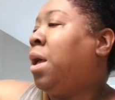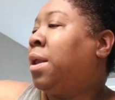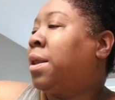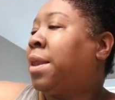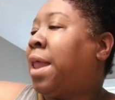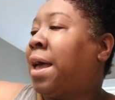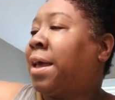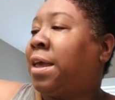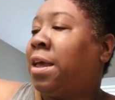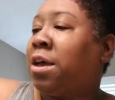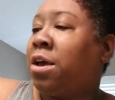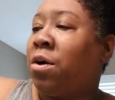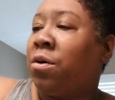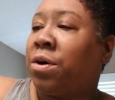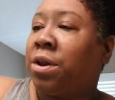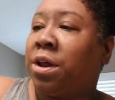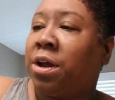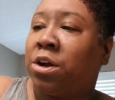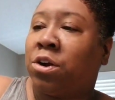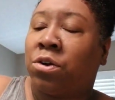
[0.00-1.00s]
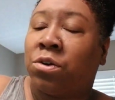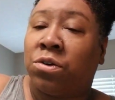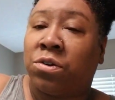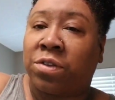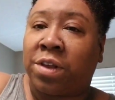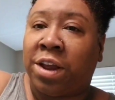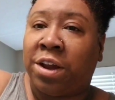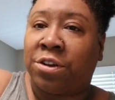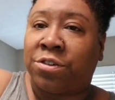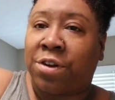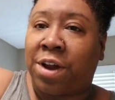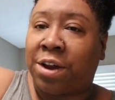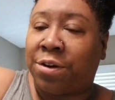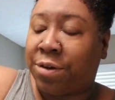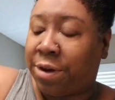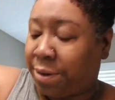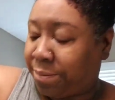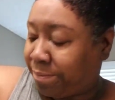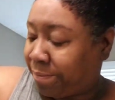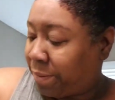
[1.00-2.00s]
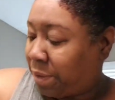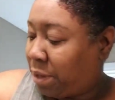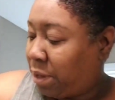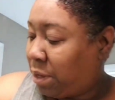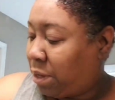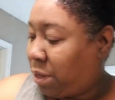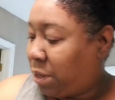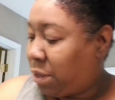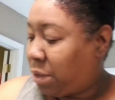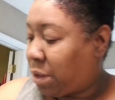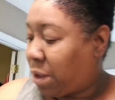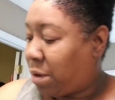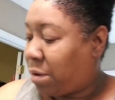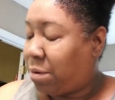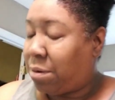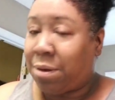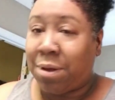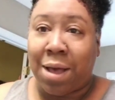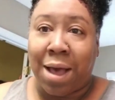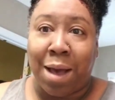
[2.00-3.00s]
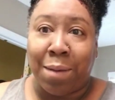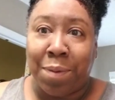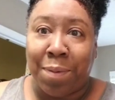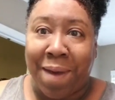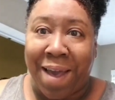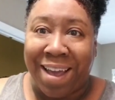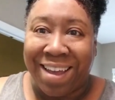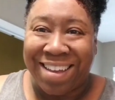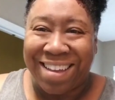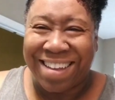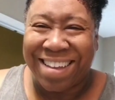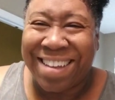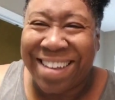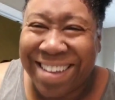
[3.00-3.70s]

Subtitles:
Locking Coconut Curls air dry cream. So I'll be back.